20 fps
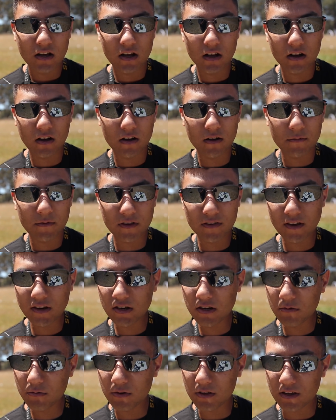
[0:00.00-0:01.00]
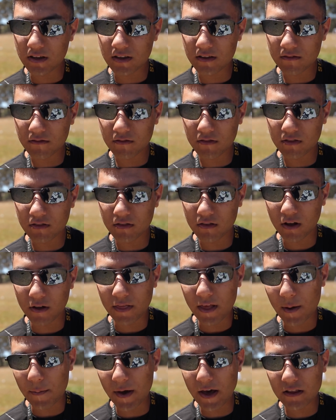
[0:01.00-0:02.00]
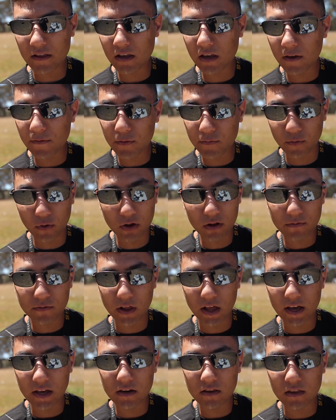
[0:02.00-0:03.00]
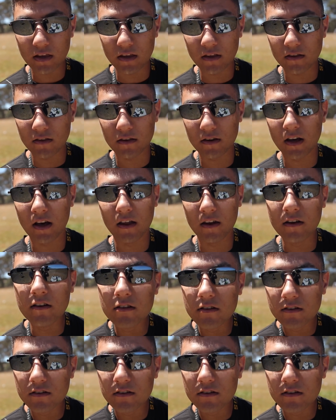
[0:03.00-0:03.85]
It's actually really not that bad. Like, if you fall offline, you're done.